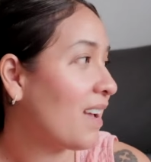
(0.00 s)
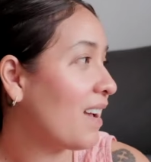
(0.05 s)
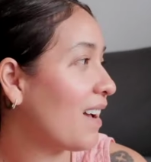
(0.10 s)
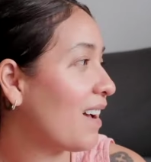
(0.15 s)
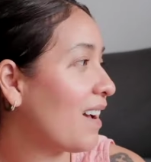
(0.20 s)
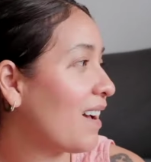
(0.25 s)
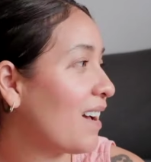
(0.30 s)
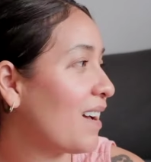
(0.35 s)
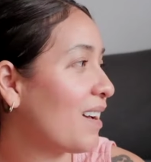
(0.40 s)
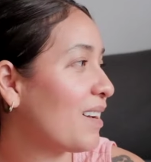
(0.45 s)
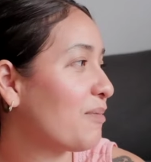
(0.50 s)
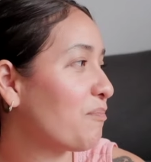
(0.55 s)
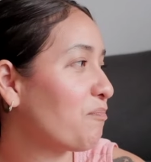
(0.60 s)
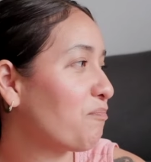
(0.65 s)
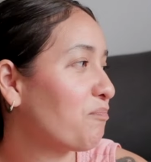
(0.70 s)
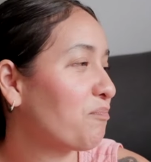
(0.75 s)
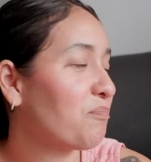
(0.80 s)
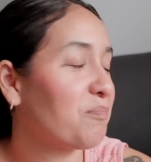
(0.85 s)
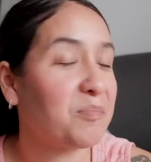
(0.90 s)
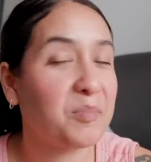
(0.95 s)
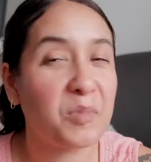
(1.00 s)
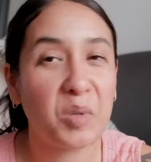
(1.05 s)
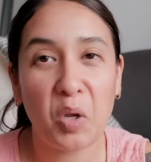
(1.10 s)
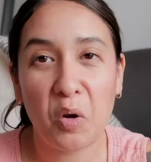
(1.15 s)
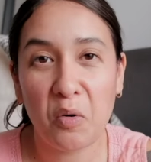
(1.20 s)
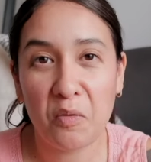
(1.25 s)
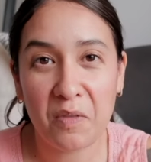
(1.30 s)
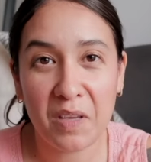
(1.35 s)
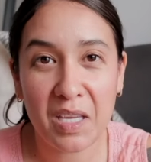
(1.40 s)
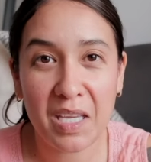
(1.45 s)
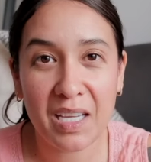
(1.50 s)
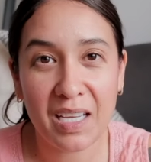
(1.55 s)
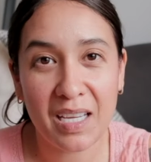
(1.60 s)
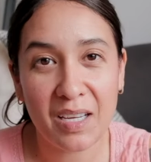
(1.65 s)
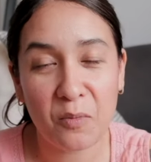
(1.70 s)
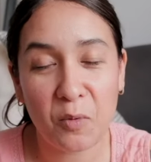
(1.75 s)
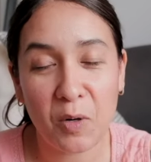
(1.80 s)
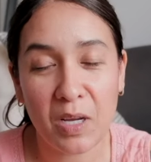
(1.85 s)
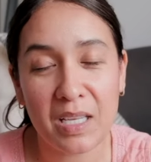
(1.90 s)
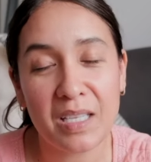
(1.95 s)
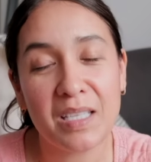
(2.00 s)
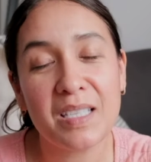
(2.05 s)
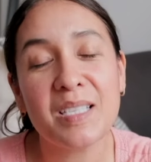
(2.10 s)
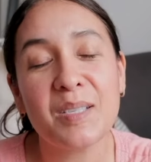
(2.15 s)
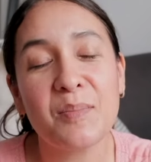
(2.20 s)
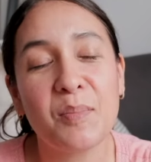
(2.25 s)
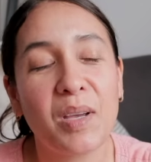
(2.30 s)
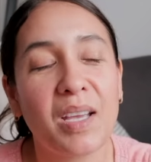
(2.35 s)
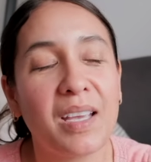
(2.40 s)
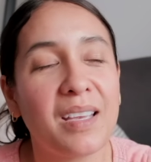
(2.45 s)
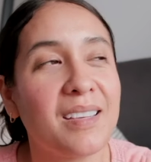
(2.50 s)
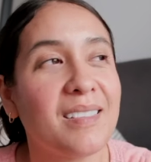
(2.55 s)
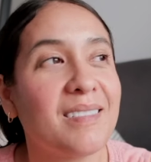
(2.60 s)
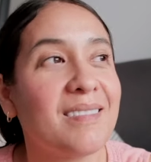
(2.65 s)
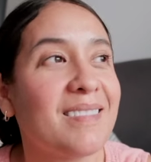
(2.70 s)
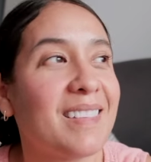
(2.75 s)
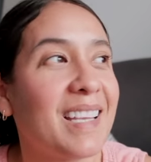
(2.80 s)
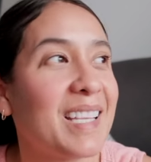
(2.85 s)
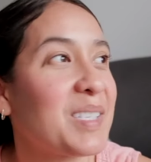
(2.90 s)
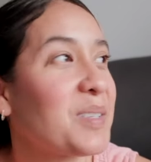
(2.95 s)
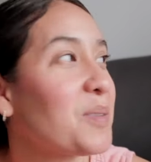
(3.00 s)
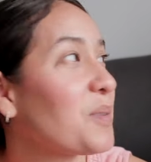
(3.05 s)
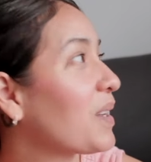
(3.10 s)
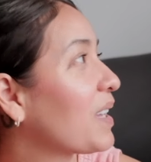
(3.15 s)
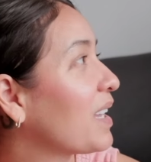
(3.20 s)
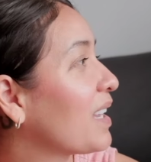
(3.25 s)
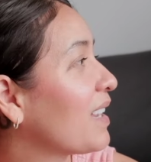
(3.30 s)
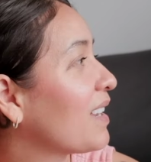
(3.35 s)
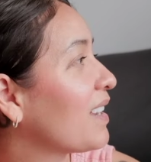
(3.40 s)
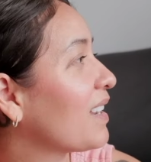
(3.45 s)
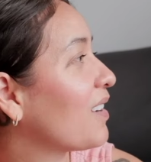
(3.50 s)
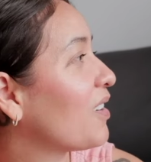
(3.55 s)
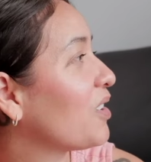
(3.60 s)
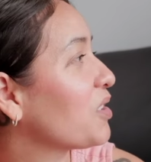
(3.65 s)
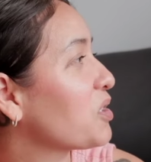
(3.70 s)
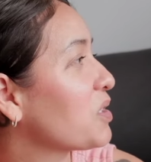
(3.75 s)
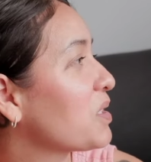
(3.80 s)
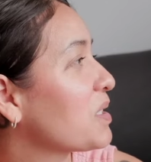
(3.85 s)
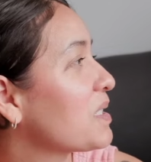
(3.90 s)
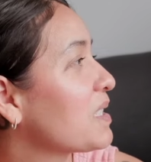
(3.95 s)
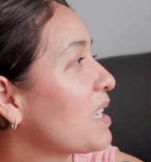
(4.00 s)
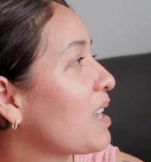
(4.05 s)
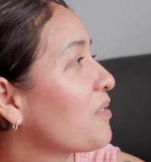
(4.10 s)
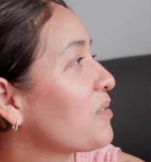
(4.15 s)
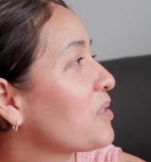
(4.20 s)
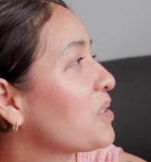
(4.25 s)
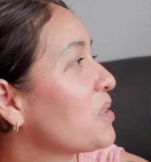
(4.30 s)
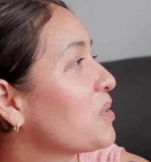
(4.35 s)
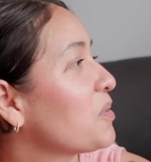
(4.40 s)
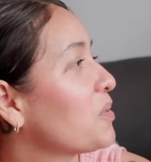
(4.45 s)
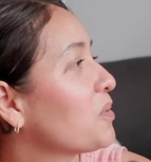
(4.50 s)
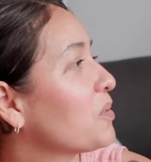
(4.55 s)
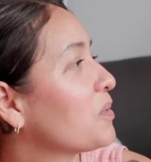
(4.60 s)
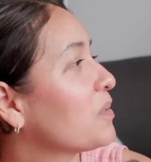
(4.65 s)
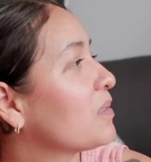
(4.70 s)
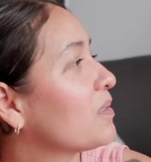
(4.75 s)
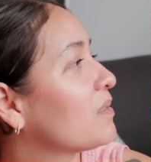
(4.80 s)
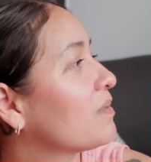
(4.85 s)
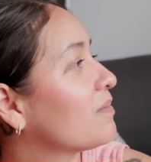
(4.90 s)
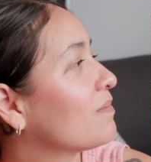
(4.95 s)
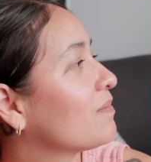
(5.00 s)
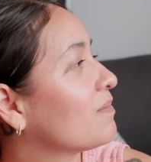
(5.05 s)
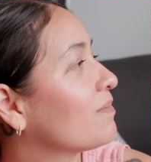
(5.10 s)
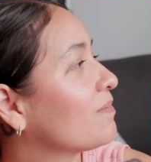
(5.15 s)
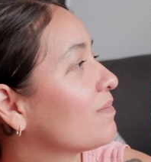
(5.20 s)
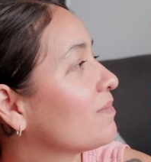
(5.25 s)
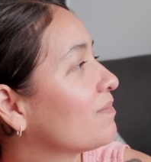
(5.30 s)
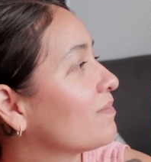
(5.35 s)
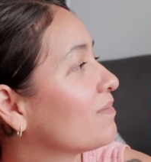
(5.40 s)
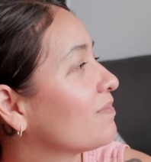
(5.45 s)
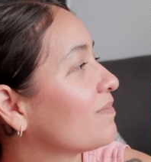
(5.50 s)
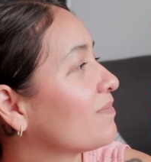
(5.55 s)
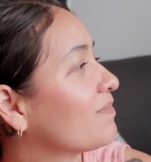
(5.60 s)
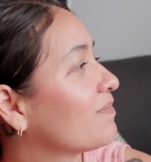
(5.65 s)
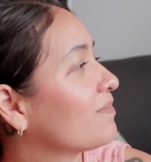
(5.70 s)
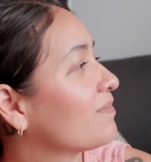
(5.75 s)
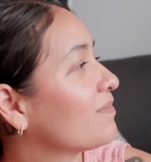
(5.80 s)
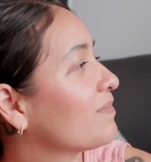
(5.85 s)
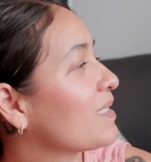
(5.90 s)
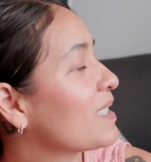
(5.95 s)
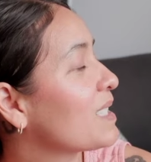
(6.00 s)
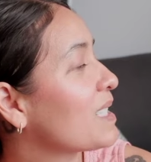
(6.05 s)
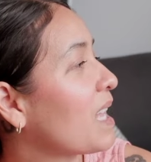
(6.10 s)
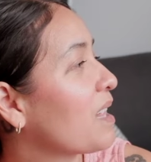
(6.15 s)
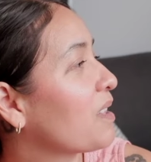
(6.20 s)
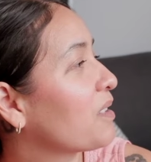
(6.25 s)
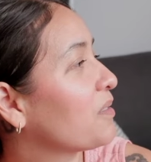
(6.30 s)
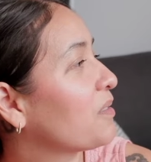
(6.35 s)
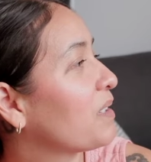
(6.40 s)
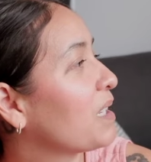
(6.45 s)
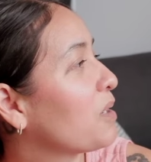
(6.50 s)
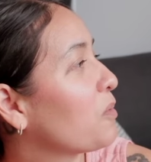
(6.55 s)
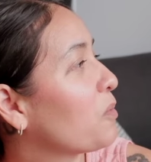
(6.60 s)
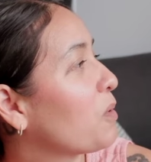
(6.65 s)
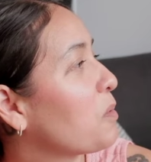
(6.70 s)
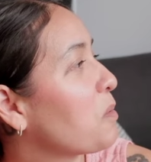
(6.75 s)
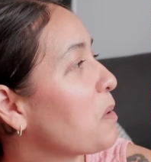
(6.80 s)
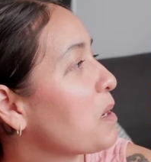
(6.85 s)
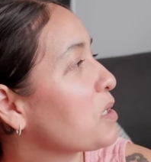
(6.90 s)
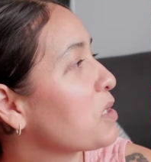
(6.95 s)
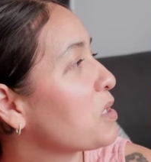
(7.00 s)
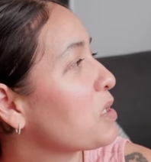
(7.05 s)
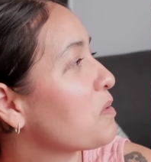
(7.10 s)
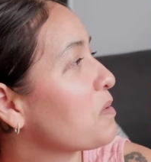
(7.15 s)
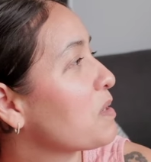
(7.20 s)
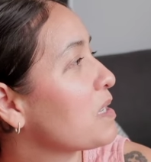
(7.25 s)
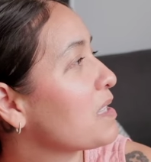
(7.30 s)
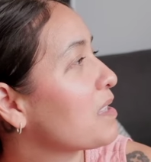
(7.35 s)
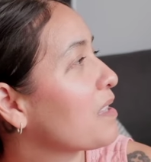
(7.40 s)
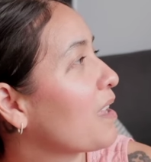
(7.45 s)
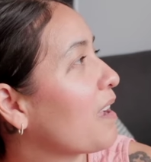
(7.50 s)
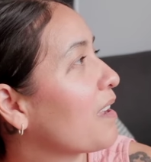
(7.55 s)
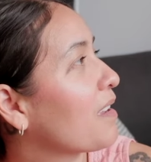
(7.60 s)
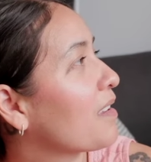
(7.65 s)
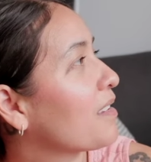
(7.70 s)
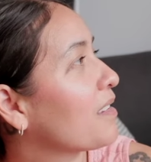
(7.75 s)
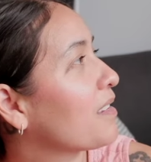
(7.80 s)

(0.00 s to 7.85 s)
Um, no vegan ones, but that's okay. I'll just have to salivate while watching you eat that.